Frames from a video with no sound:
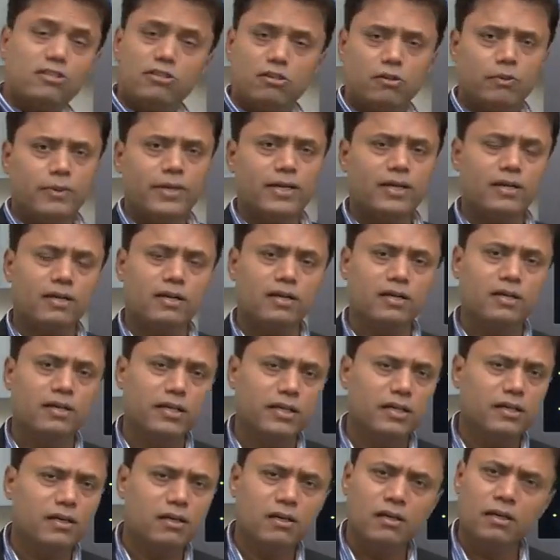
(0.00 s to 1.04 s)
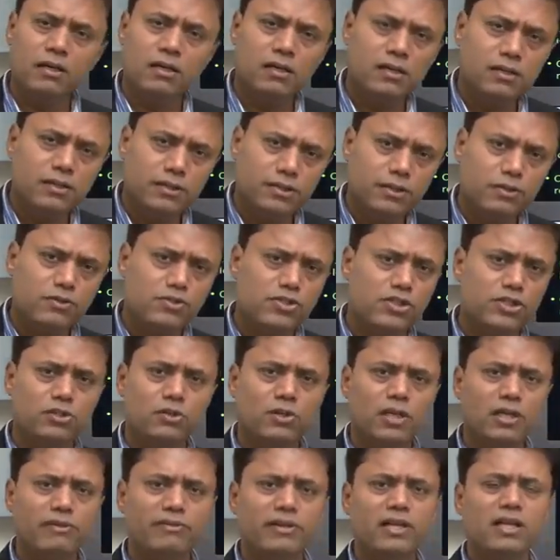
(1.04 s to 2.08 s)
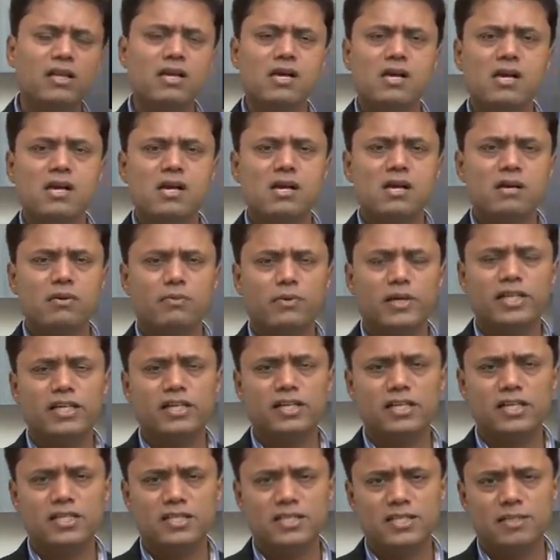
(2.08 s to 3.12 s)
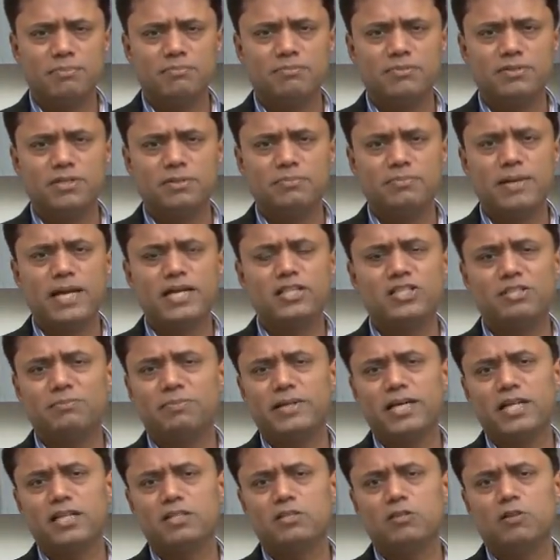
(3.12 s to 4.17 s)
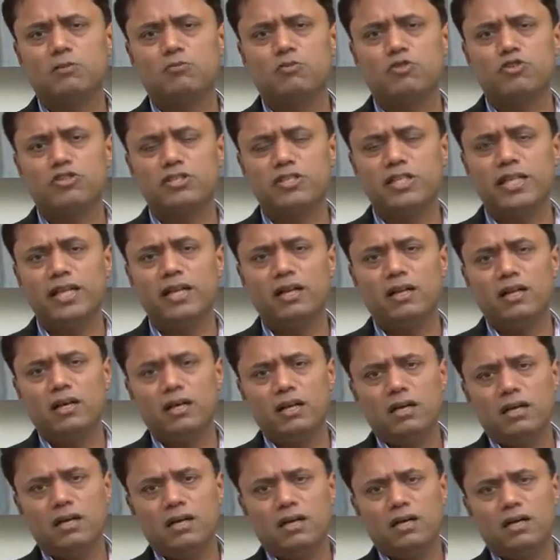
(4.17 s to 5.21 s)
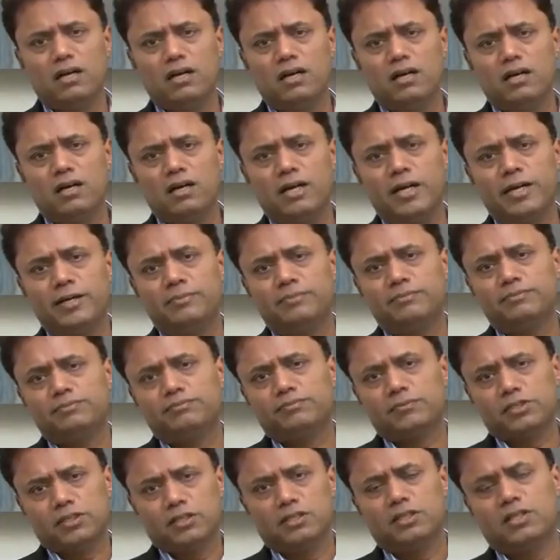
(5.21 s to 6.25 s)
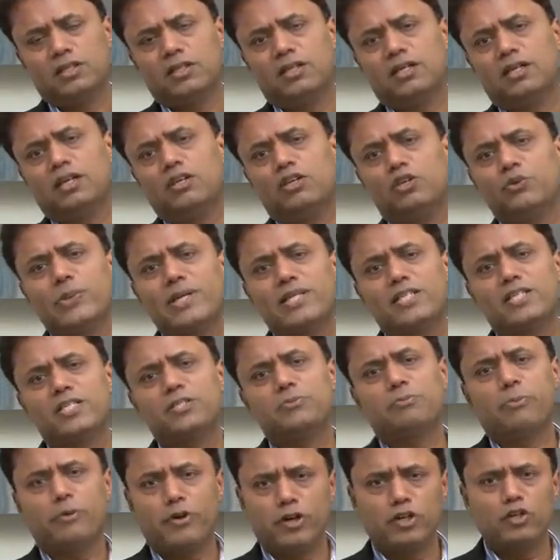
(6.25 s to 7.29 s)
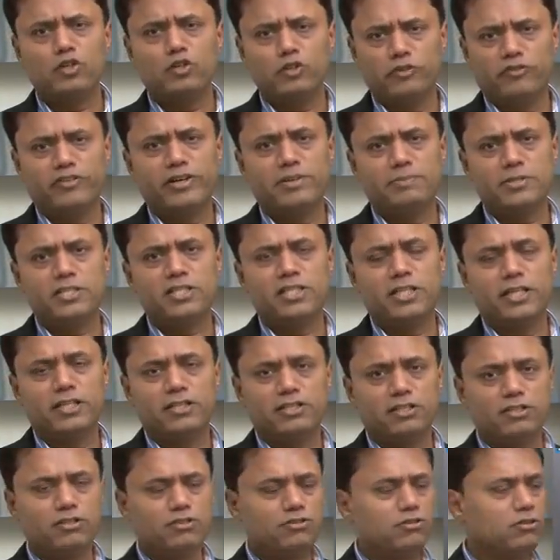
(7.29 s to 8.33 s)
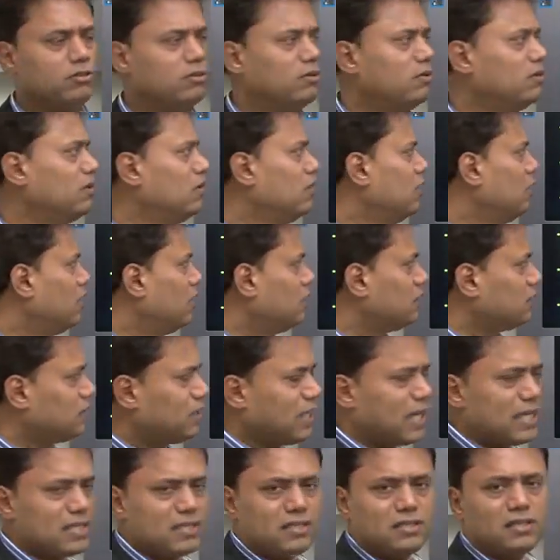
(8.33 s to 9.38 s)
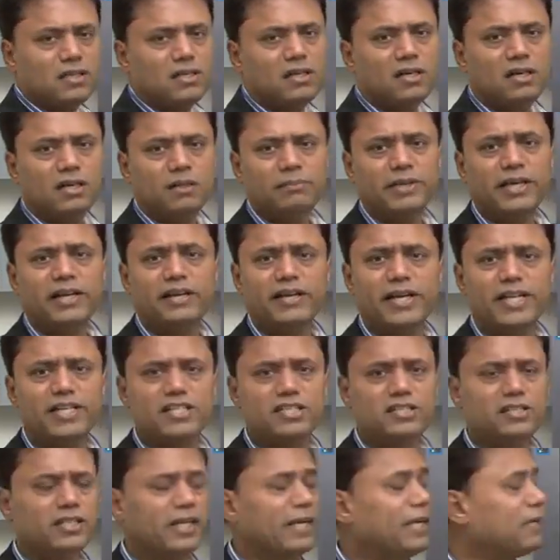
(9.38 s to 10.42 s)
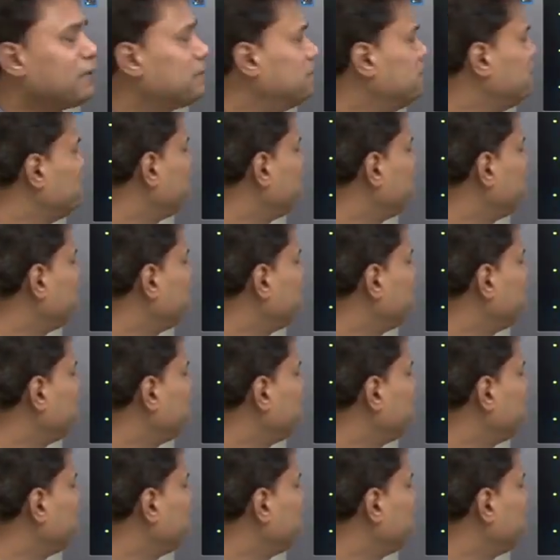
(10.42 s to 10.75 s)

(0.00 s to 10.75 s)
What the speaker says: at lower, near zero level. Whether it is Japan is almost nil. US is 0.25%. So that's the RBI rates there.